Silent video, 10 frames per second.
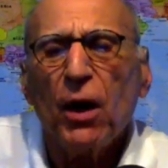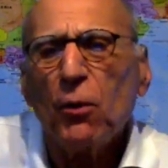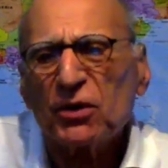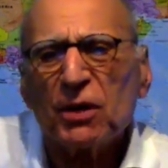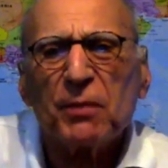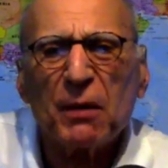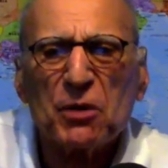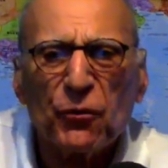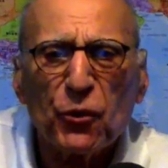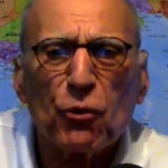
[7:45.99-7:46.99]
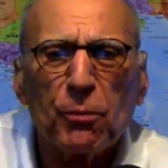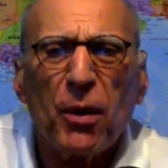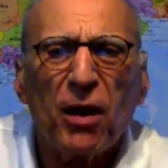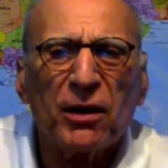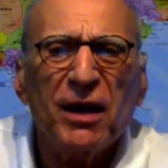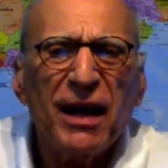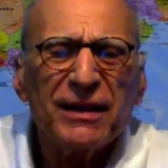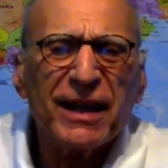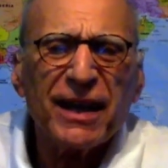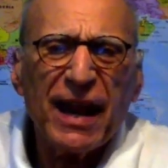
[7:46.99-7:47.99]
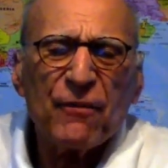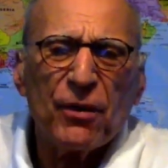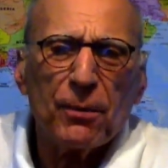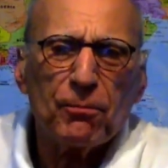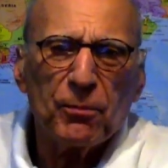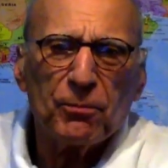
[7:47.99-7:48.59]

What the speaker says: Well, sometimes a funeral parlor, they didn't have a